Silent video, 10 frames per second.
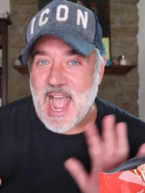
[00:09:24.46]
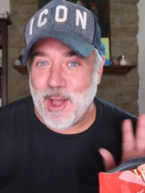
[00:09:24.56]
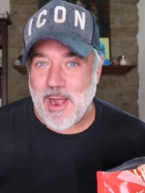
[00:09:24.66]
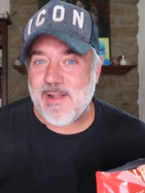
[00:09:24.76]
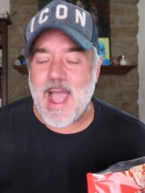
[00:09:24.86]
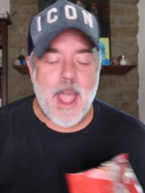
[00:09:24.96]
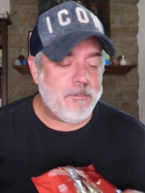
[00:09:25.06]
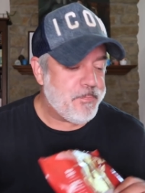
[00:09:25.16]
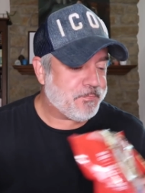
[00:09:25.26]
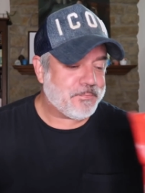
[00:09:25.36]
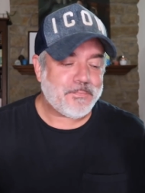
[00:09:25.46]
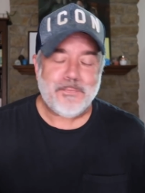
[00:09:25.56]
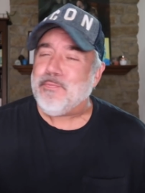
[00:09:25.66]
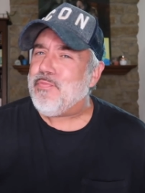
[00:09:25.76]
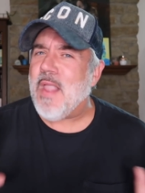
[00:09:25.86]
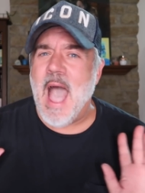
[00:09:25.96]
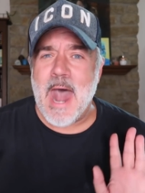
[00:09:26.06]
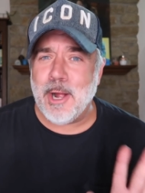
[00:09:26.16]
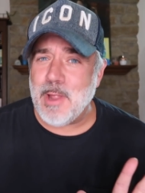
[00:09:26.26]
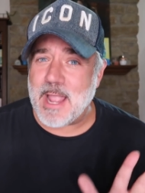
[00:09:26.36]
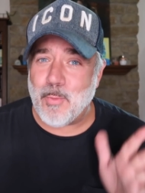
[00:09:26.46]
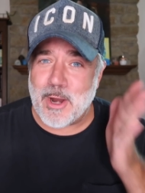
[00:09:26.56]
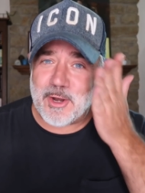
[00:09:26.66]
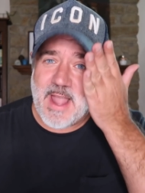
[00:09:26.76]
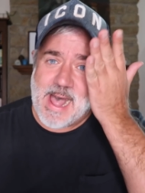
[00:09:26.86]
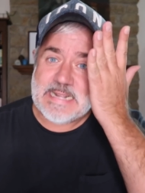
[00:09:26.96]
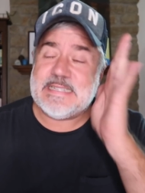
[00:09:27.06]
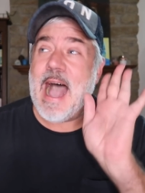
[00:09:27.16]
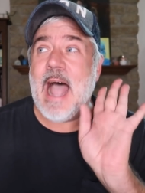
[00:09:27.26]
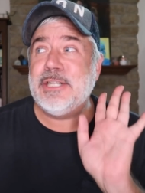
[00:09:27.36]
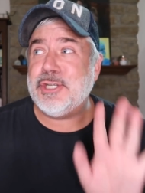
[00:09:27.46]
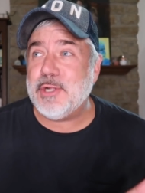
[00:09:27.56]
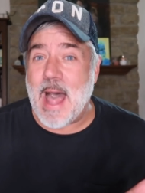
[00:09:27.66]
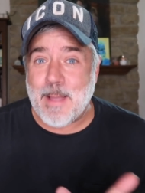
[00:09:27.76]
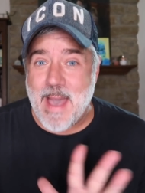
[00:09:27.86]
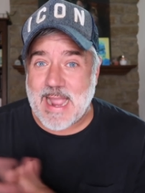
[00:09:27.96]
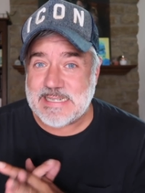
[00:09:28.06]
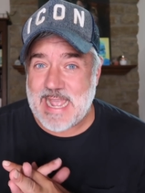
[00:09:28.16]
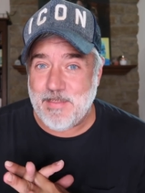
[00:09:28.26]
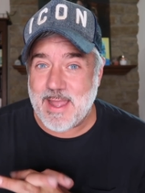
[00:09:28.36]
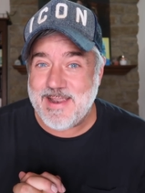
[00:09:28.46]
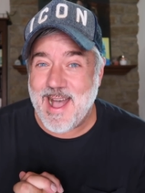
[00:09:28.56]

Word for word: don't. okay? I don't like weird nuts. Now, I do like macadamia